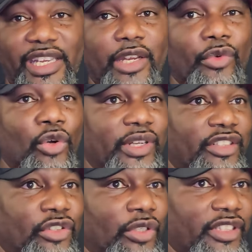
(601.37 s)
He enrolled
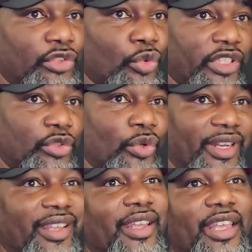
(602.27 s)
at Georgia in
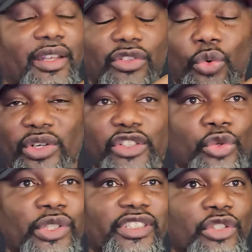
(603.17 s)
2020. In
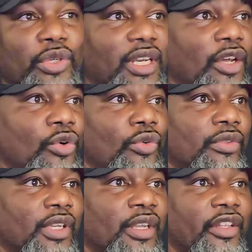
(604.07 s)
2022 alone,
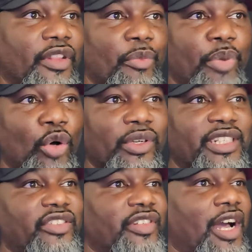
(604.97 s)
the
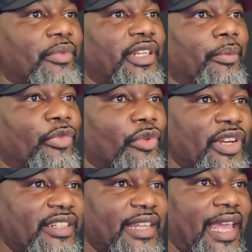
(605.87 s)
police stopped him
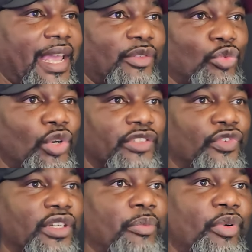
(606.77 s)
3 times, once
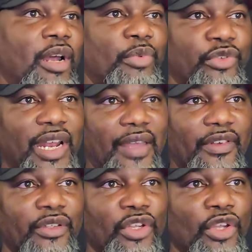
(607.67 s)
for improper
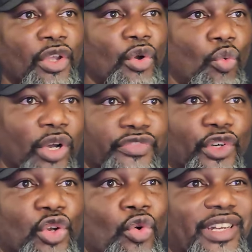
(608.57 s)
driving, once
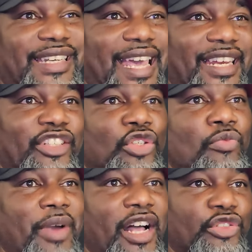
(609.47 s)
for going 92
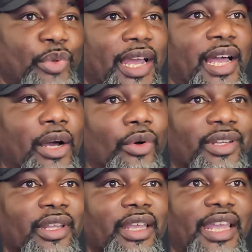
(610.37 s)
miles per hour,
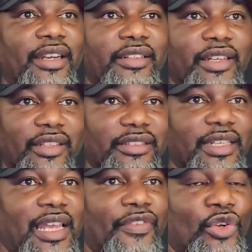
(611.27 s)
and another
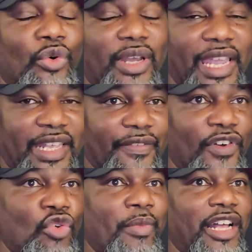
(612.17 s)
time for going
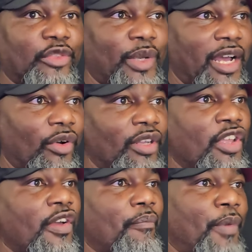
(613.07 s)
84 miles per hour.
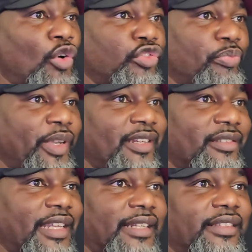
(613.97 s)
Both speeding
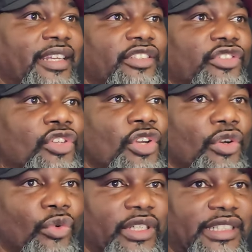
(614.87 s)
citations
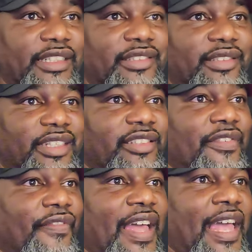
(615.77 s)
were in a
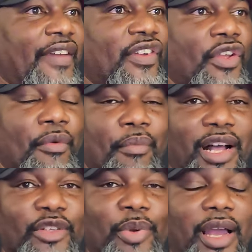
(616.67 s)
65
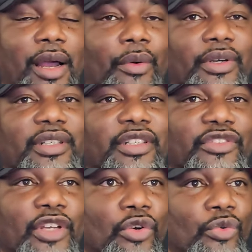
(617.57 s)
mile per hour
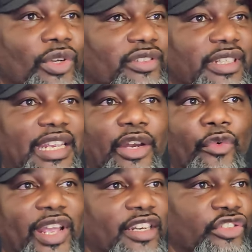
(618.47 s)
zone. Once again,
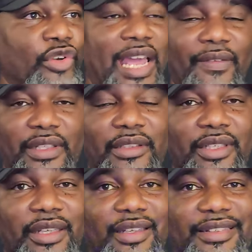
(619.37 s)
reckless driving,
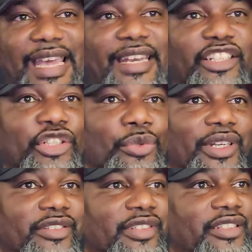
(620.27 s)
92
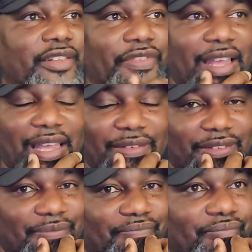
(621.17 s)
and a 65,
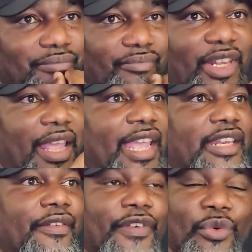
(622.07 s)

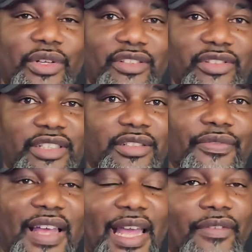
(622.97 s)
84 and a
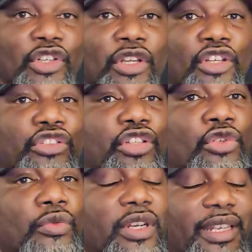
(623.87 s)
65.
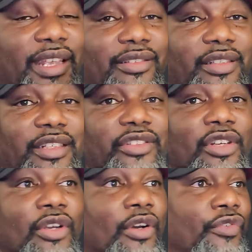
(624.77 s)
Two incidents
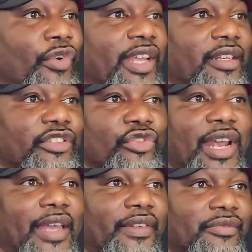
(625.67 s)
of reckless
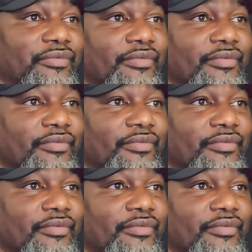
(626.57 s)
driving.